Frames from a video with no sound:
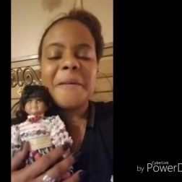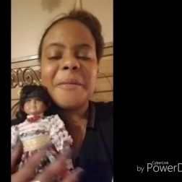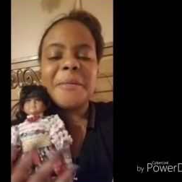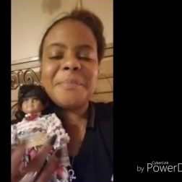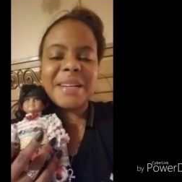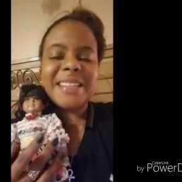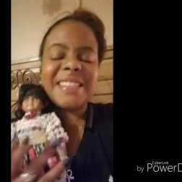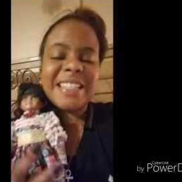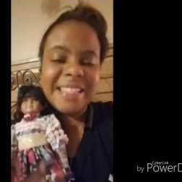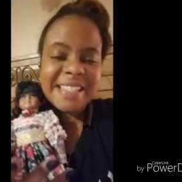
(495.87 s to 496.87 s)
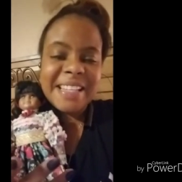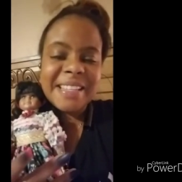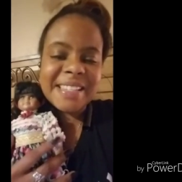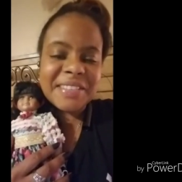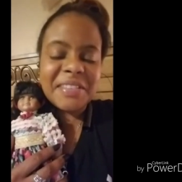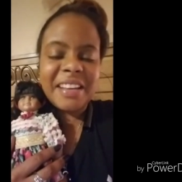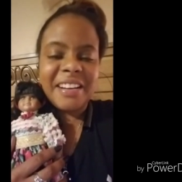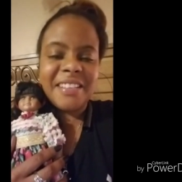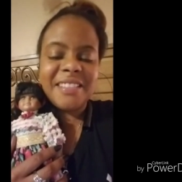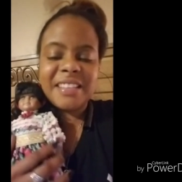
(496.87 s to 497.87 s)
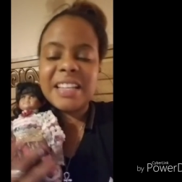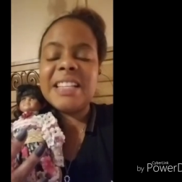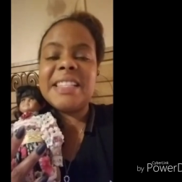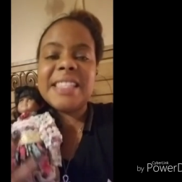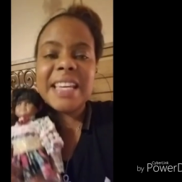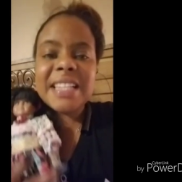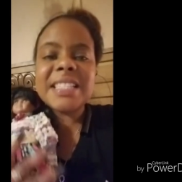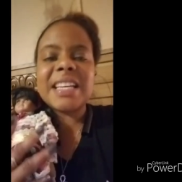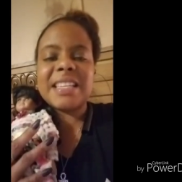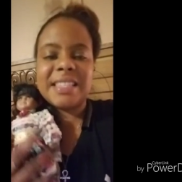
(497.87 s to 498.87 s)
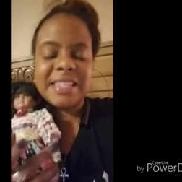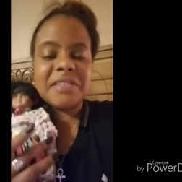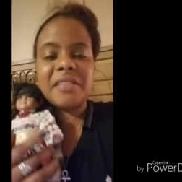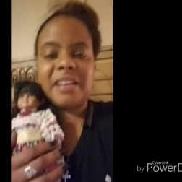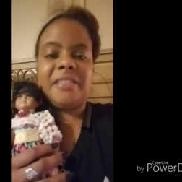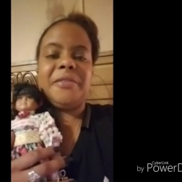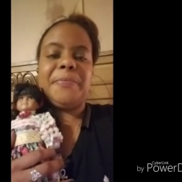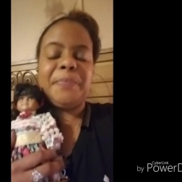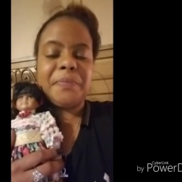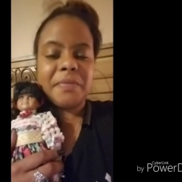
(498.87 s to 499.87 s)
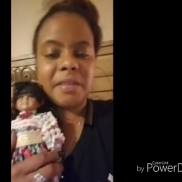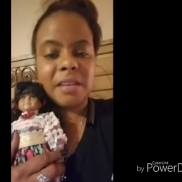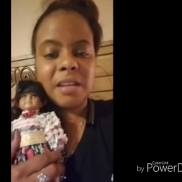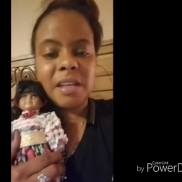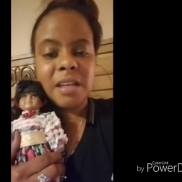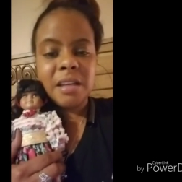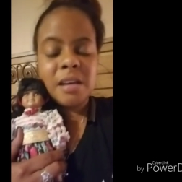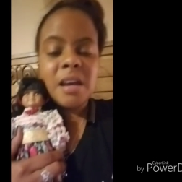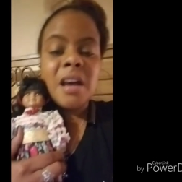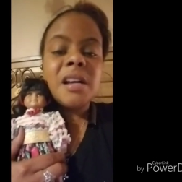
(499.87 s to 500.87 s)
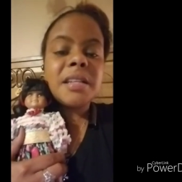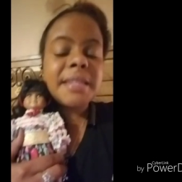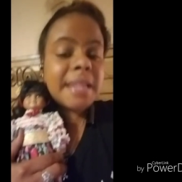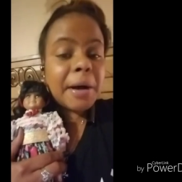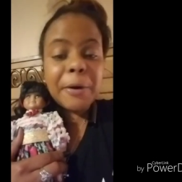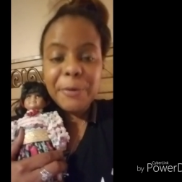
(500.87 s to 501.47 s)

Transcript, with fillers: But the intent is still there. The intent is still there. So,